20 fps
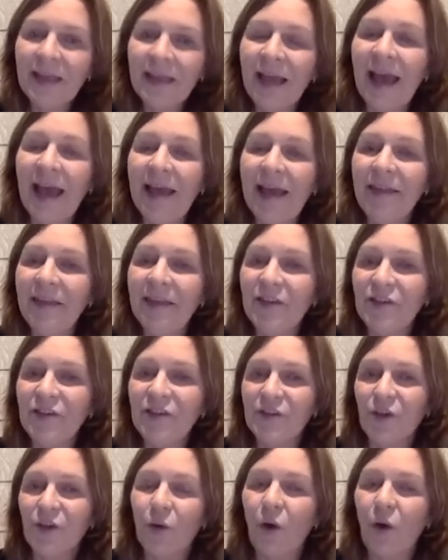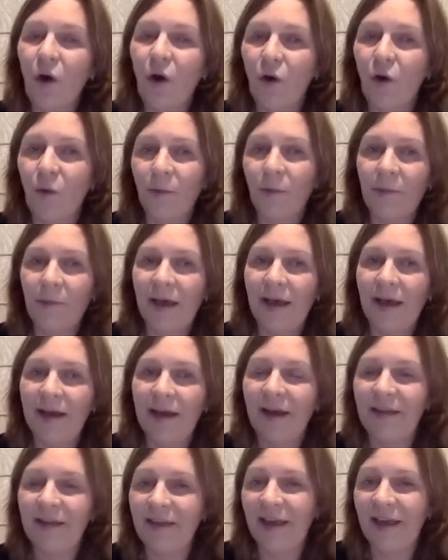and they just go home and,
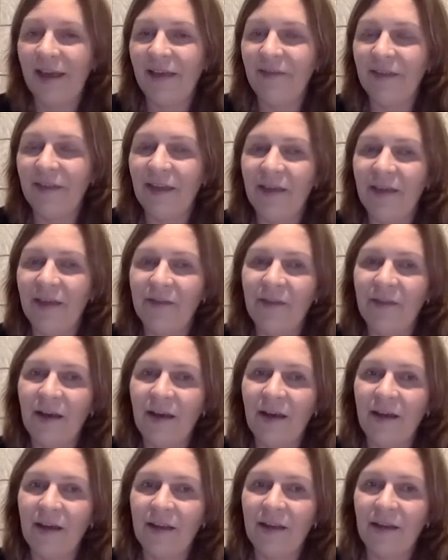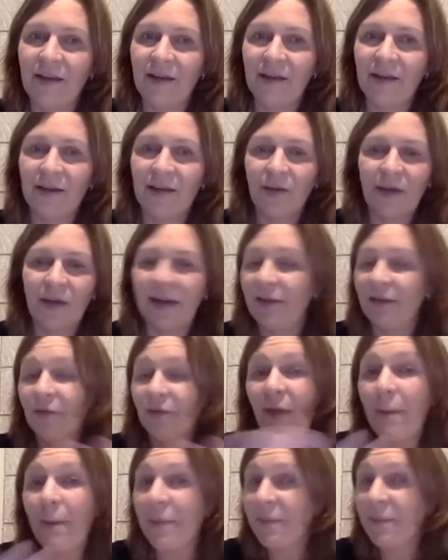and they have they have uh, the the either
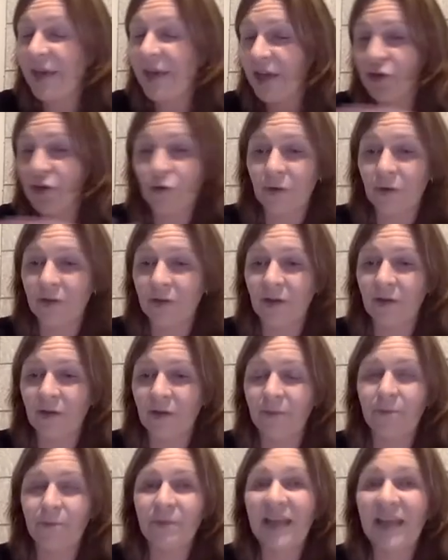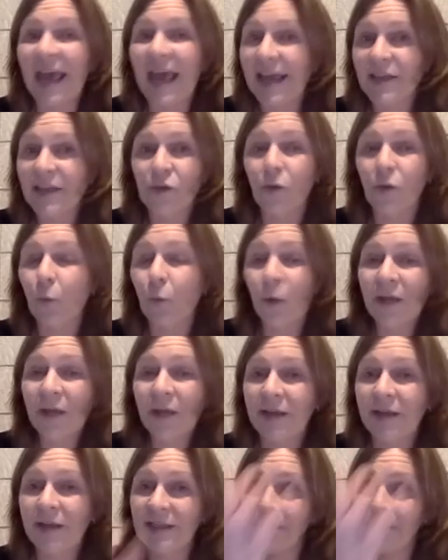web page or the text or whatever
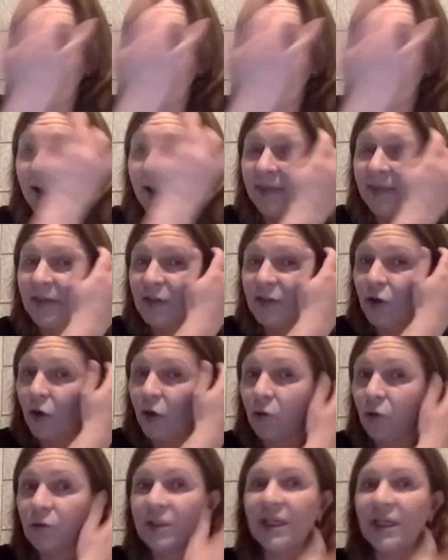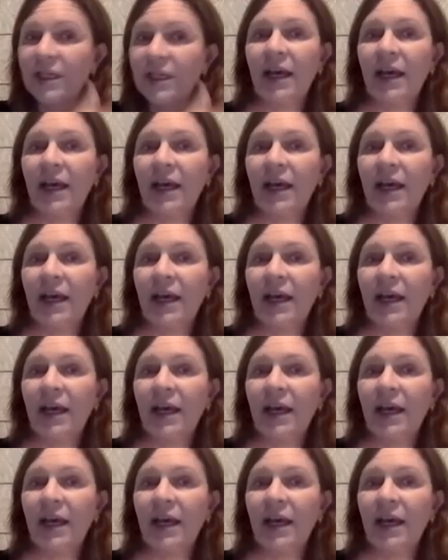is behind that code